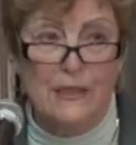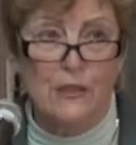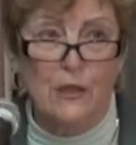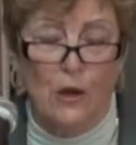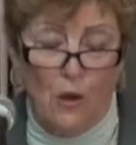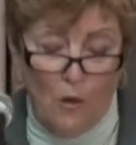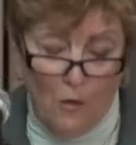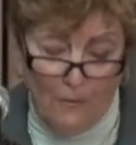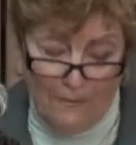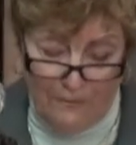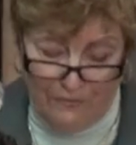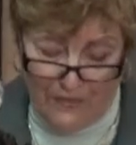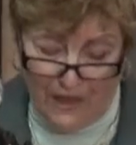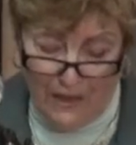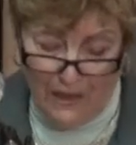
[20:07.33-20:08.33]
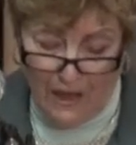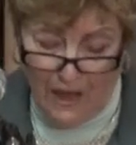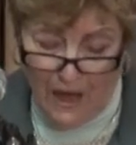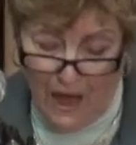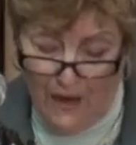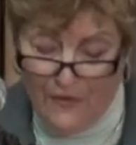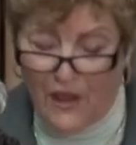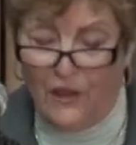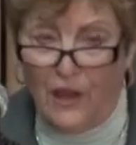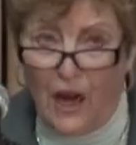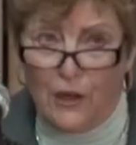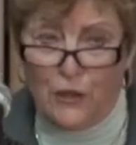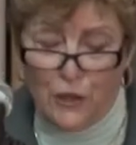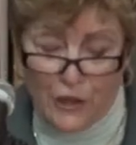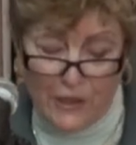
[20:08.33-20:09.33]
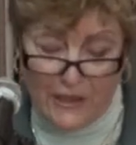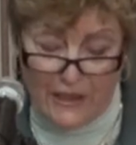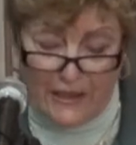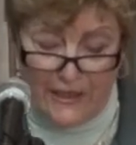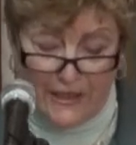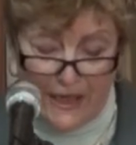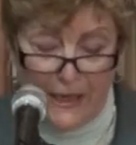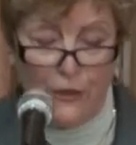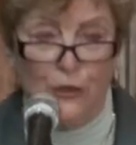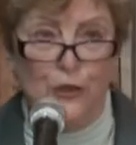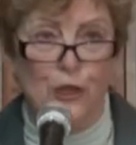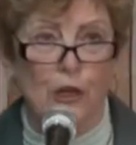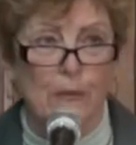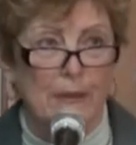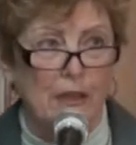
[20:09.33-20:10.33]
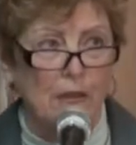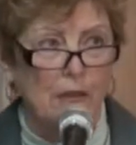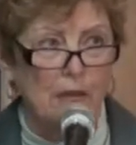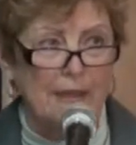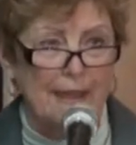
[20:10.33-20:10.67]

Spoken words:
is the home of the largest container terminal